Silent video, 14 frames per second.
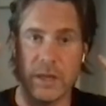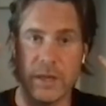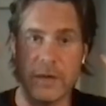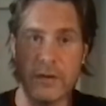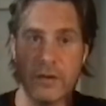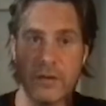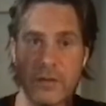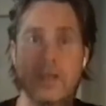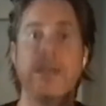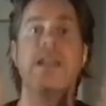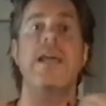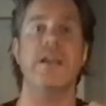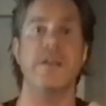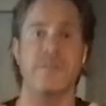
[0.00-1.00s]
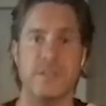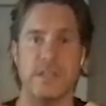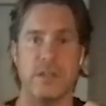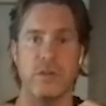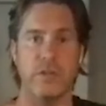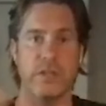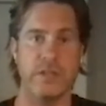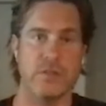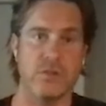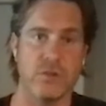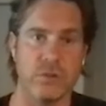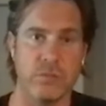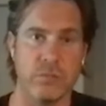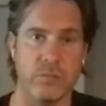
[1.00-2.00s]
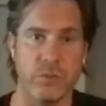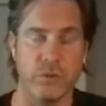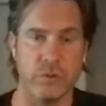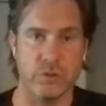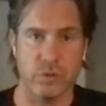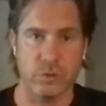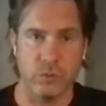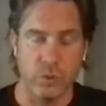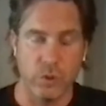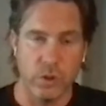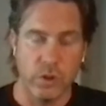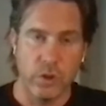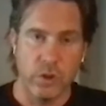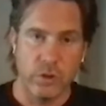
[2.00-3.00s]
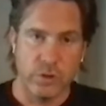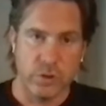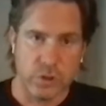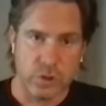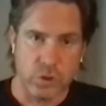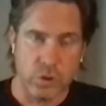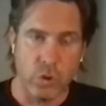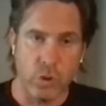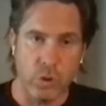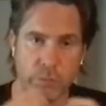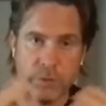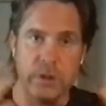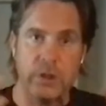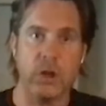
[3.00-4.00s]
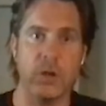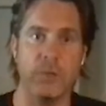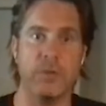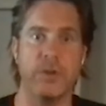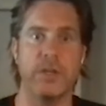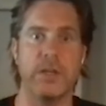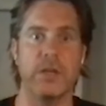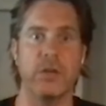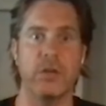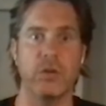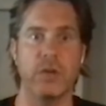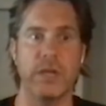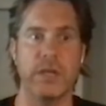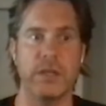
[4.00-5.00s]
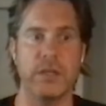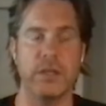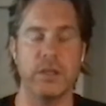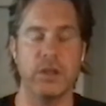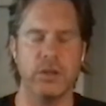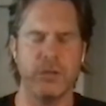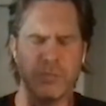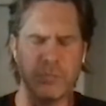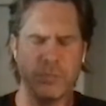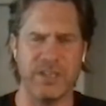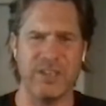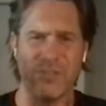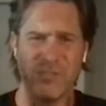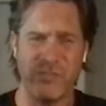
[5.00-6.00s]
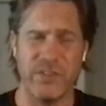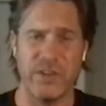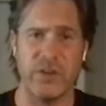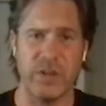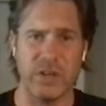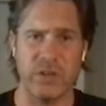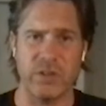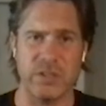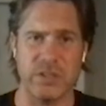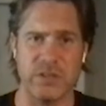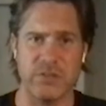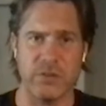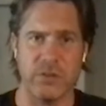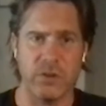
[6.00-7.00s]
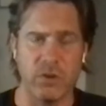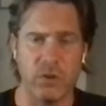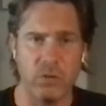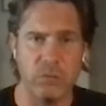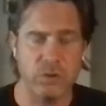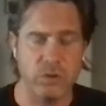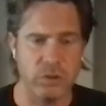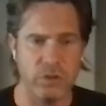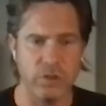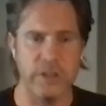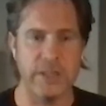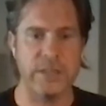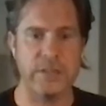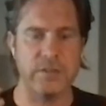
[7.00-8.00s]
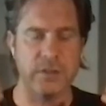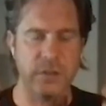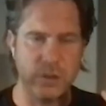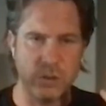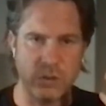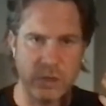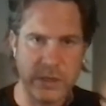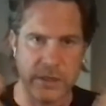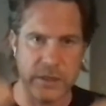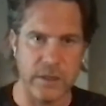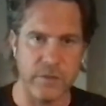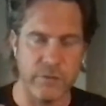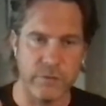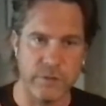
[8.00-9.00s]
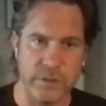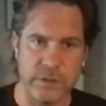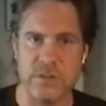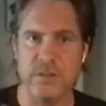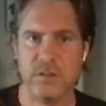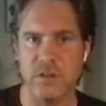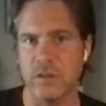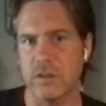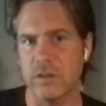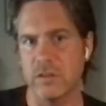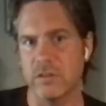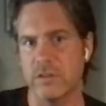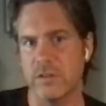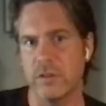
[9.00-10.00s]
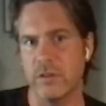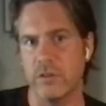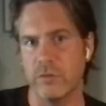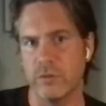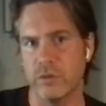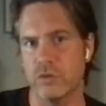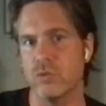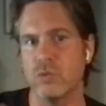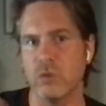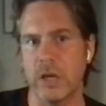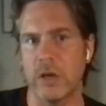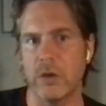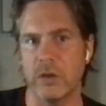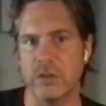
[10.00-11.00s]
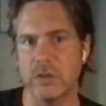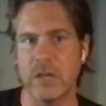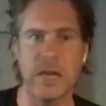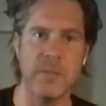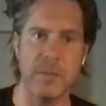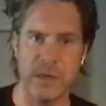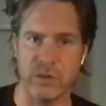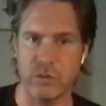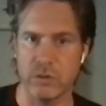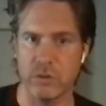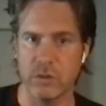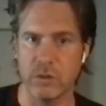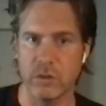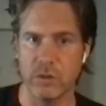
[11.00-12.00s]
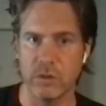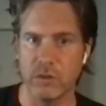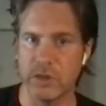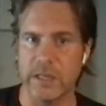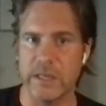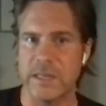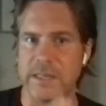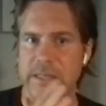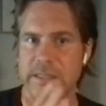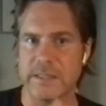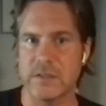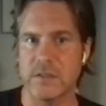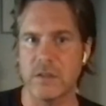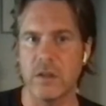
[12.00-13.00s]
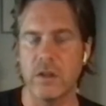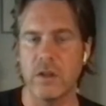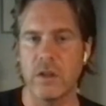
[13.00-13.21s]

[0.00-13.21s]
and the lack of sound at a certain point. So just opening up on that whole idea of being very aggressive and almost on the edge, and you're like, if this is going to continue for 2 hours, I'm out. You can't listen.